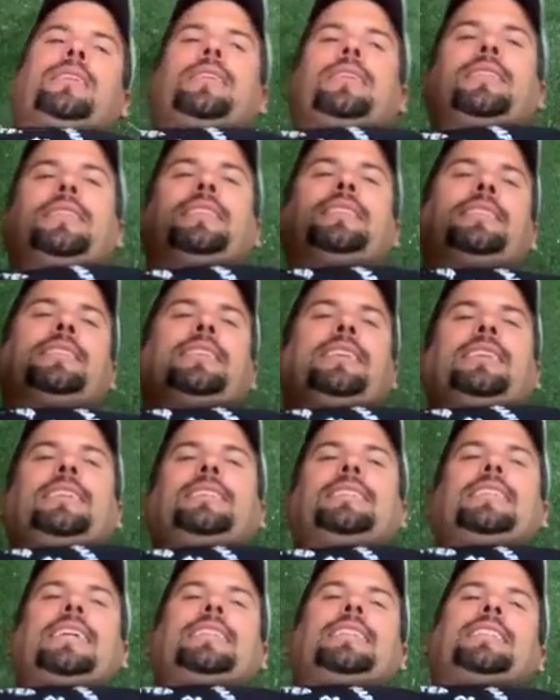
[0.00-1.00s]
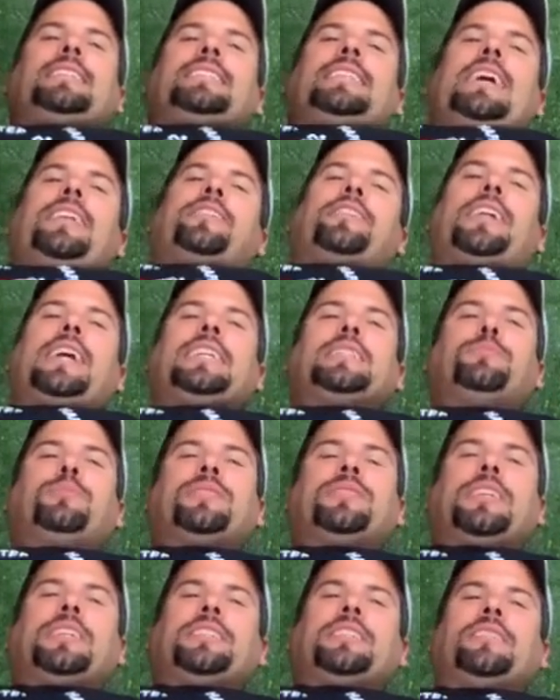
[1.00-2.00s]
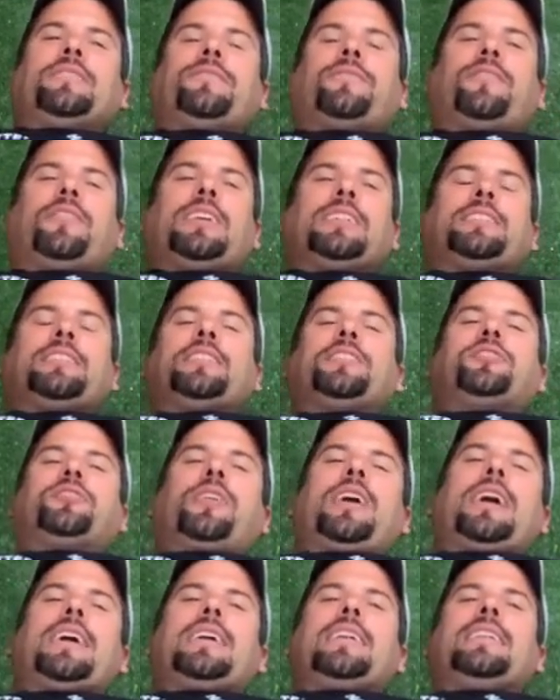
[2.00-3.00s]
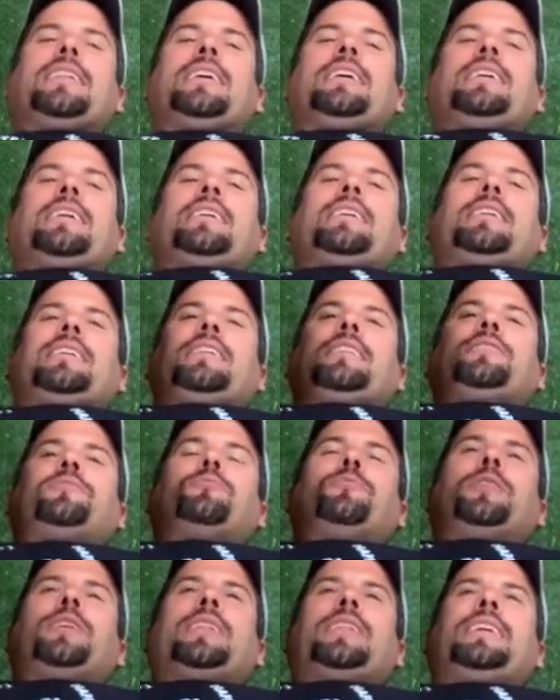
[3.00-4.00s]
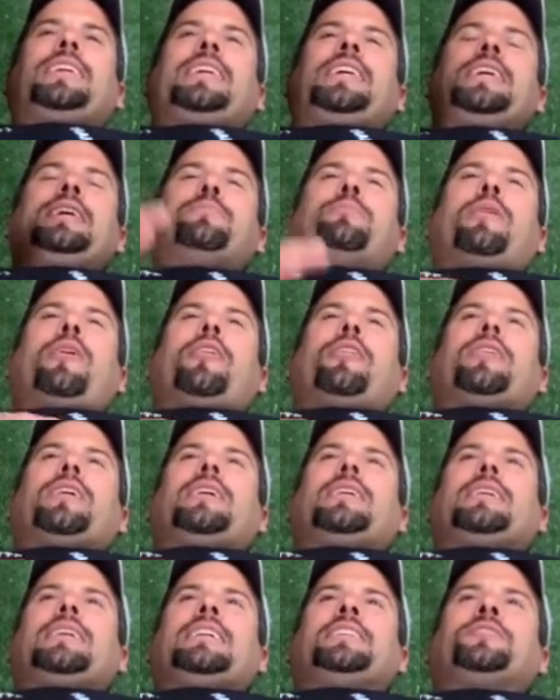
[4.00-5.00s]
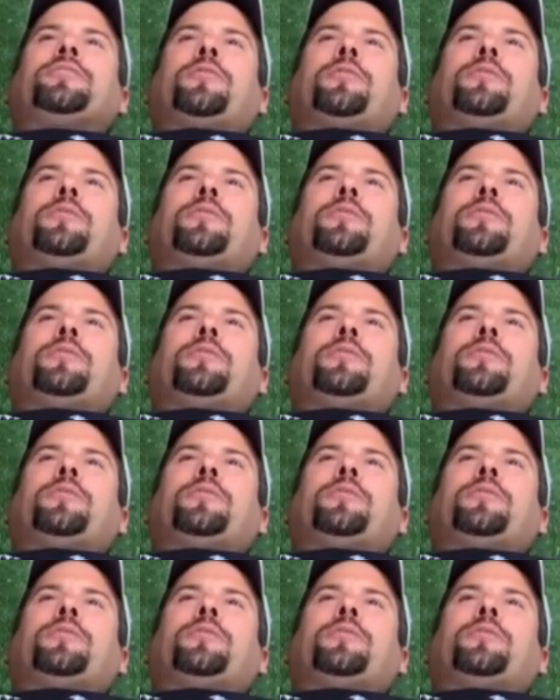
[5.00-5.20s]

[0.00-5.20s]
This is gonna set the standardized position for us to try and really keep our internal